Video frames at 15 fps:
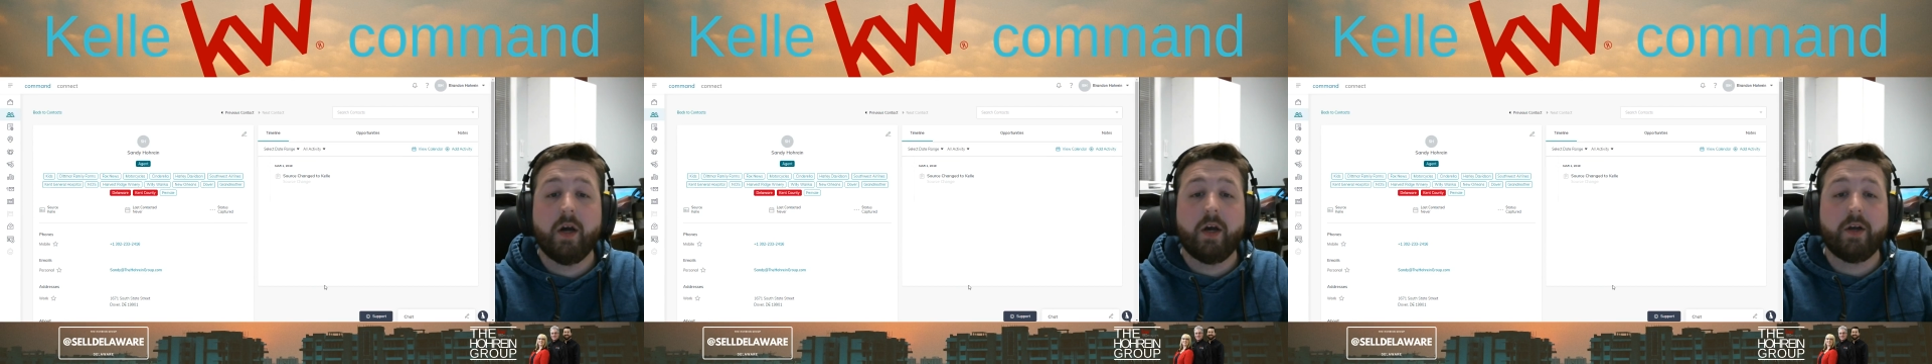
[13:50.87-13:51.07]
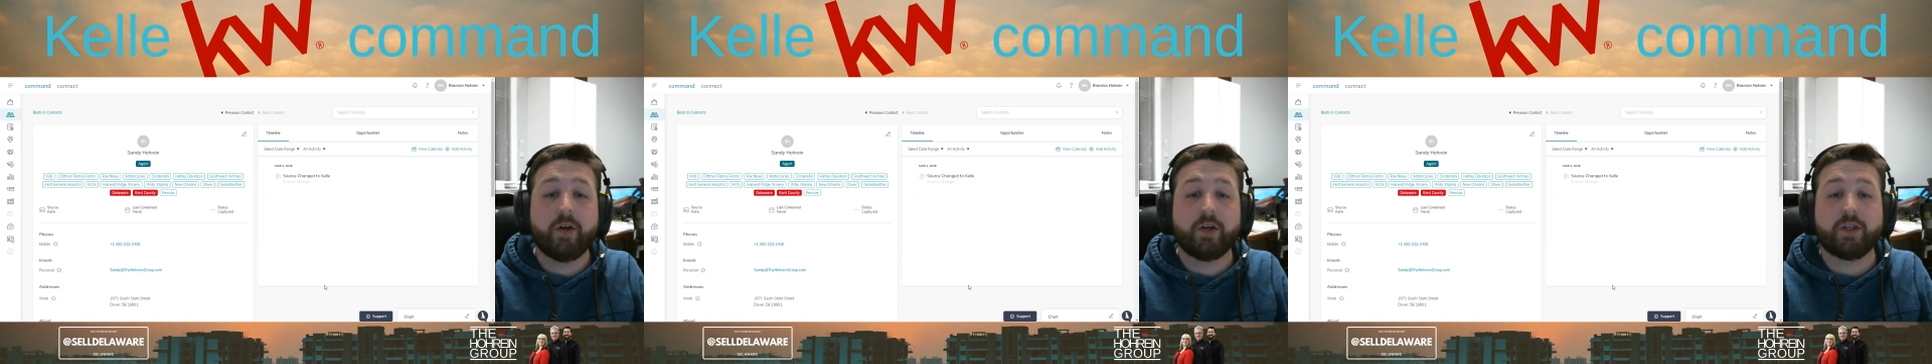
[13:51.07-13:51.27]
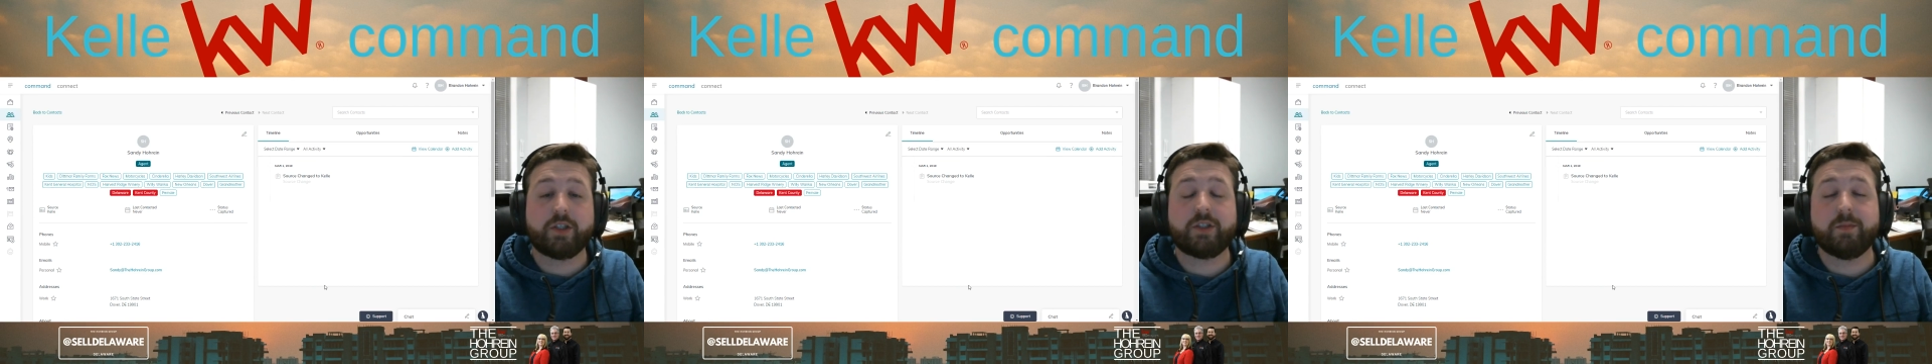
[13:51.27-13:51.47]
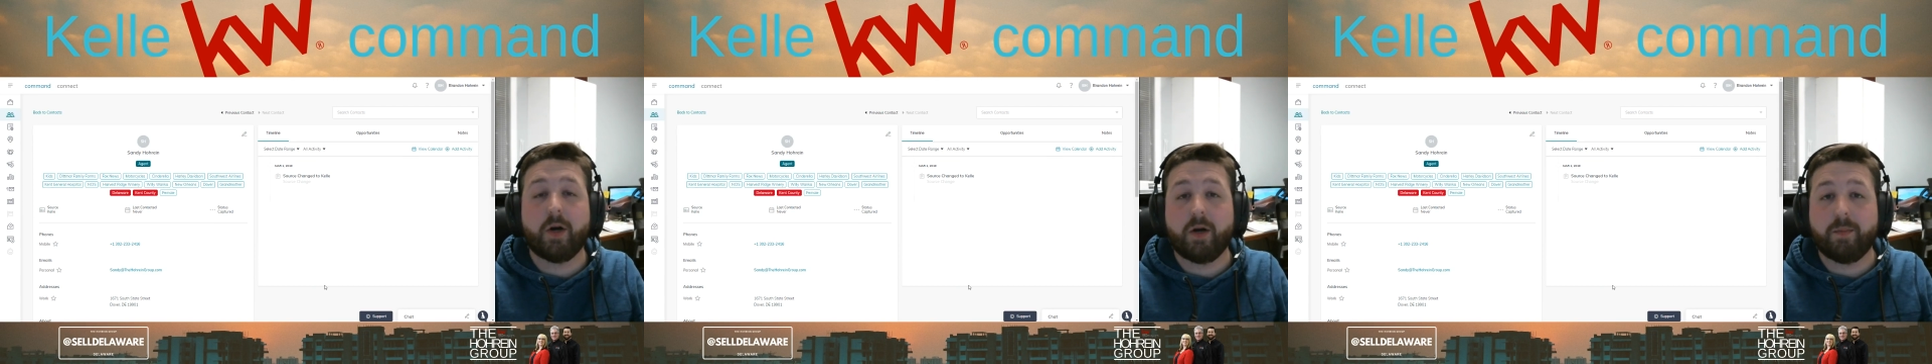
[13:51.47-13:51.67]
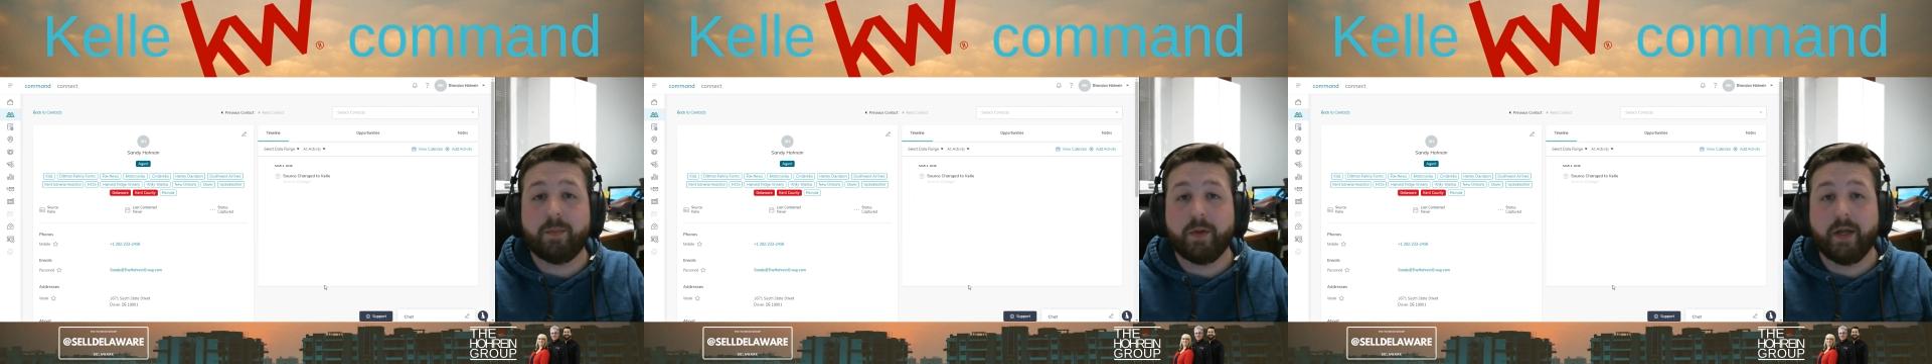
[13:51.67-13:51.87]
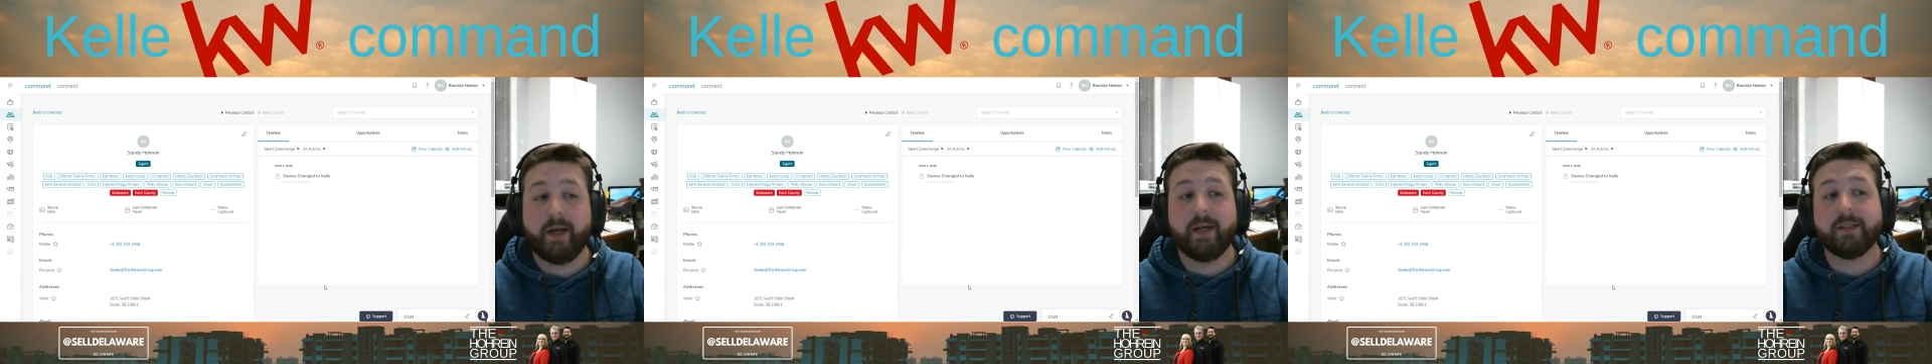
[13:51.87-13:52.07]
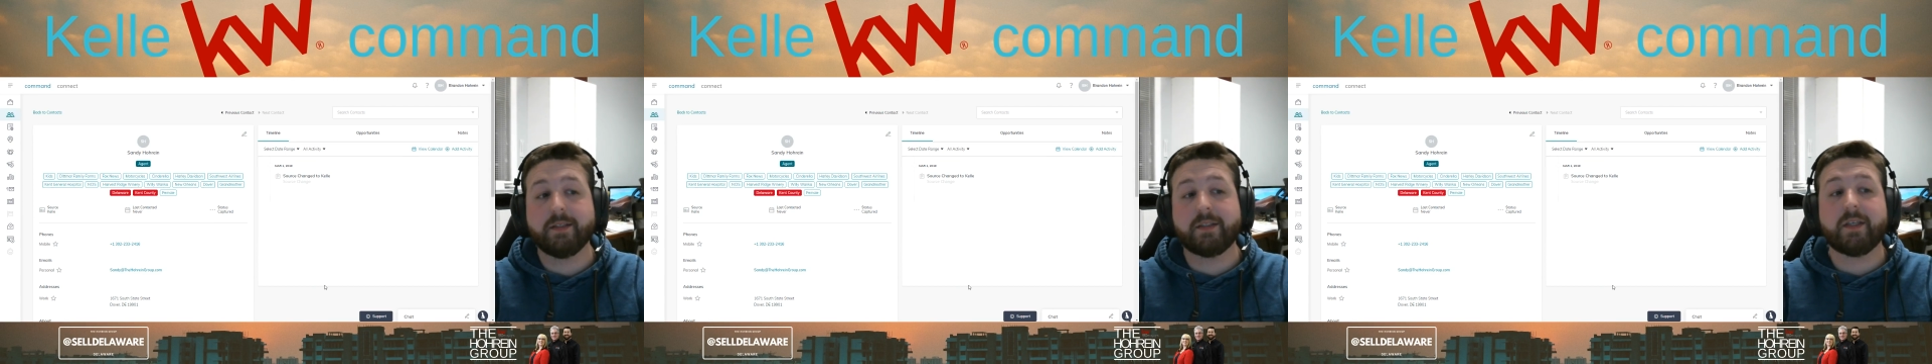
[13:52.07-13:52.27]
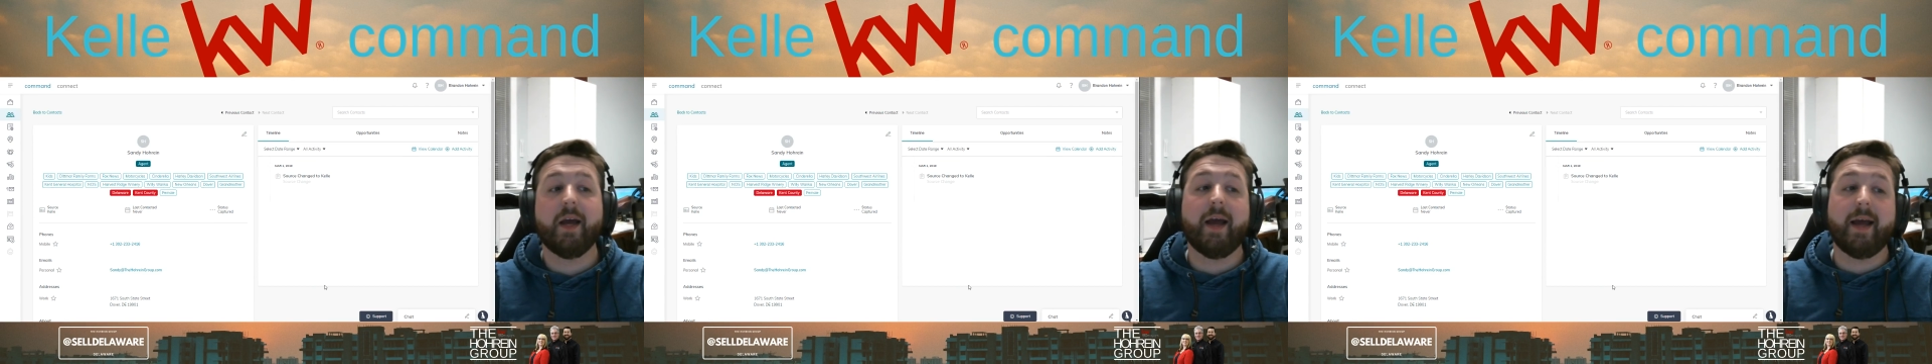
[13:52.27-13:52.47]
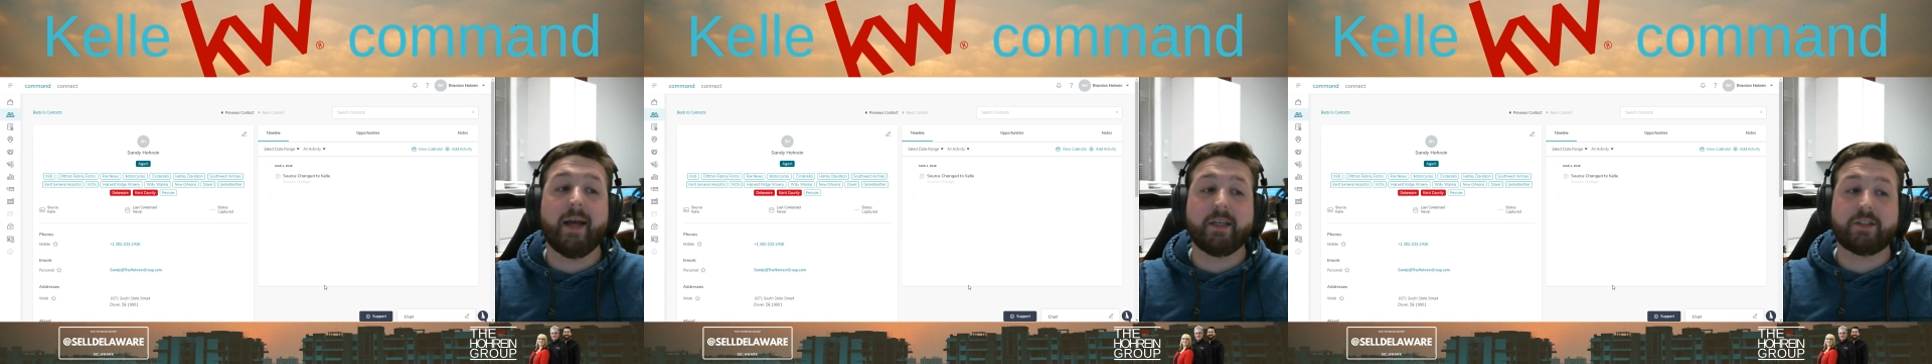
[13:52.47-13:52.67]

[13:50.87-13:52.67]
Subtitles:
your smart plans and